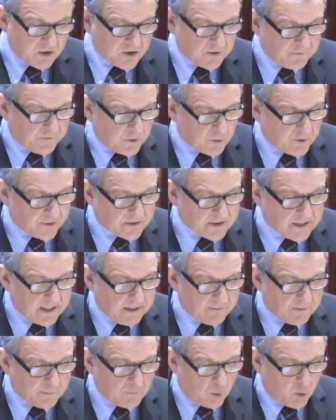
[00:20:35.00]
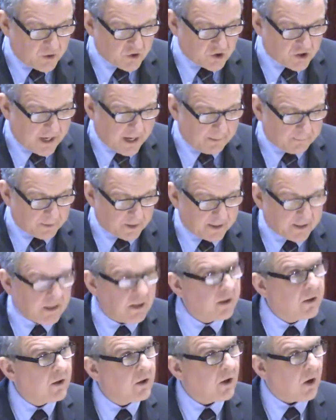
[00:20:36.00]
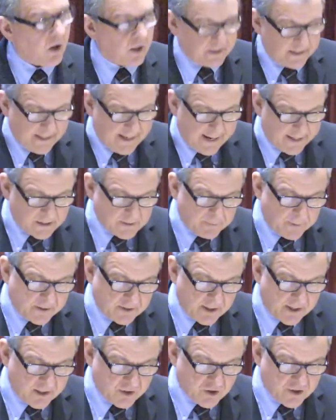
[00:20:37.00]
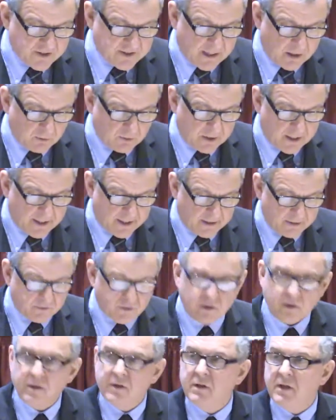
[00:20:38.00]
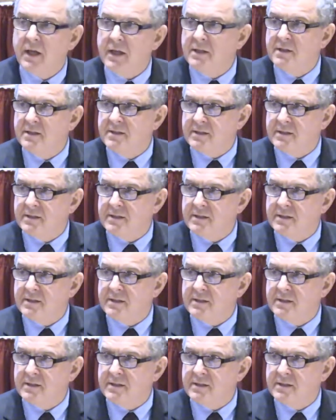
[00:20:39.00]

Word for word: to focus even more sharply on the expectations outlined in the